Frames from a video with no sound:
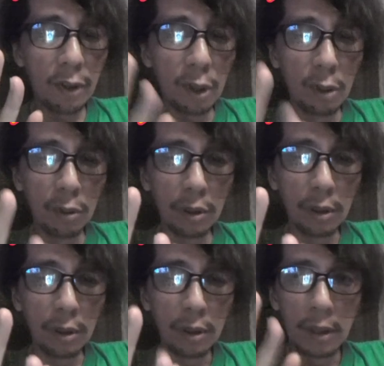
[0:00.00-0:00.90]
you don't
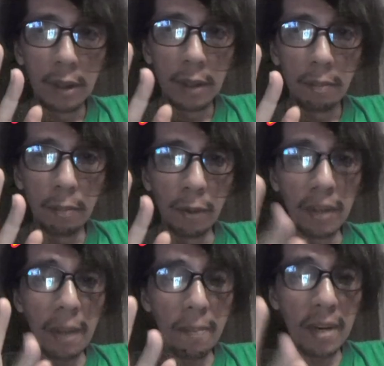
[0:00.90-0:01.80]

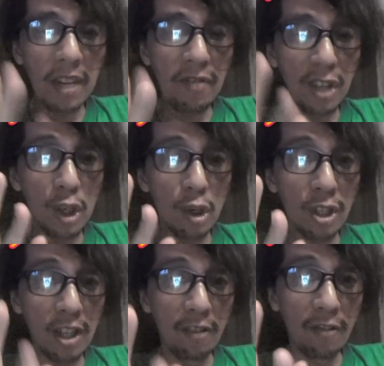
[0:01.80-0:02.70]
put that belief in
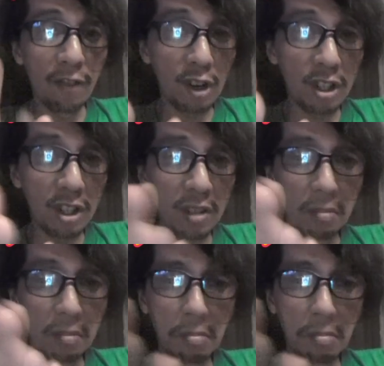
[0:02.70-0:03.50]
yourself first,